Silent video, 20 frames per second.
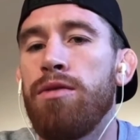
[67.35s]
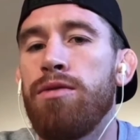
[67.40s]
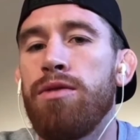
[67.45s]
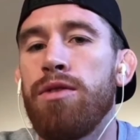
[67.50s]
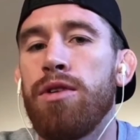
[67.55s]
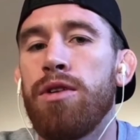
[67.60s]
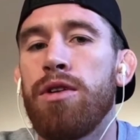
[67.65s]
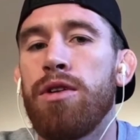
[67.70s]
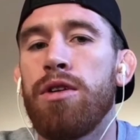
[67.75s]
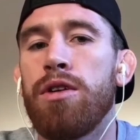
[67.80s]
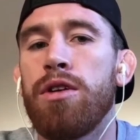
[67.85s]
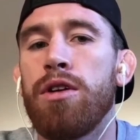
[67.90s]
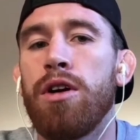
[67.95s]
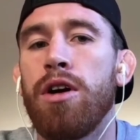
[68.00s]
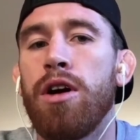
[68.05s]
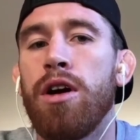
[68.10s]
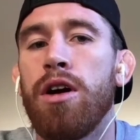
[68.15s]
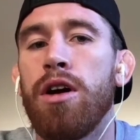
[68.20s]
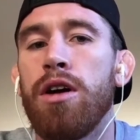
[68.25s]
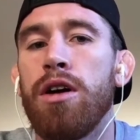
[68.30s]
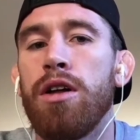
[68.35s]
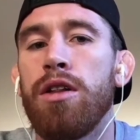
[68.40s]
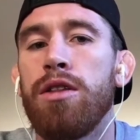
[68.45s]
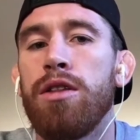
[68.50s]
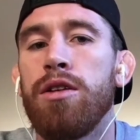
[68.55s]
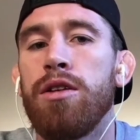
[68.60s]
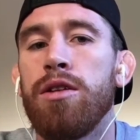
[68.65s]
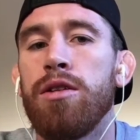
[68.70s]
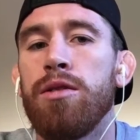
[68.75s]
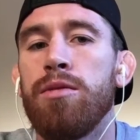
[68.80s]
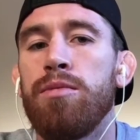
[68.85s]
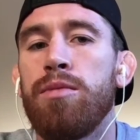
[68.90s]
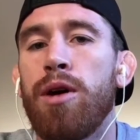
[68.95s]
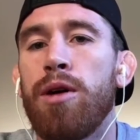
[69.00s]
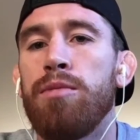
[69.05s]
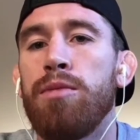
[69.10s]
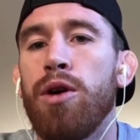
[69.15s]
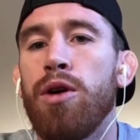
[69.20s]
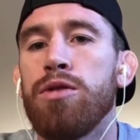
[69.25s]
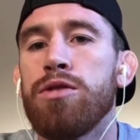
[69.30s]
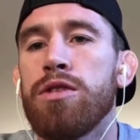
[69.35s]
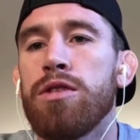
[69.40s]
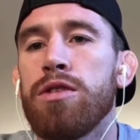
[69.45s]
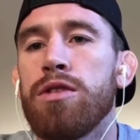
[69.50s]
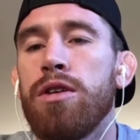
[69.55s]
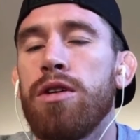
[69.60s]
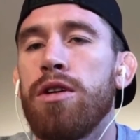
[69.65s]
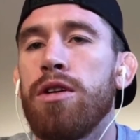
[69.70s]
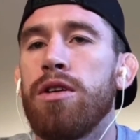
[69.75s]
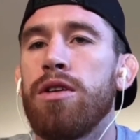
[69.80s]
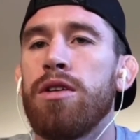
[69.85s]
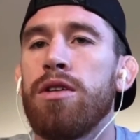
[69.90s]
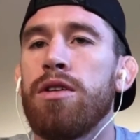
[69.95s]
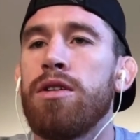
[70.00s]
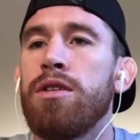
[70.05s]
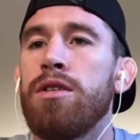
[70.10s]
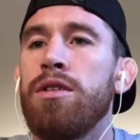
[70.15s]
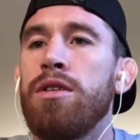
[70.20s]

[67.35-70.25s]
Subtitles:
for the Barboza, or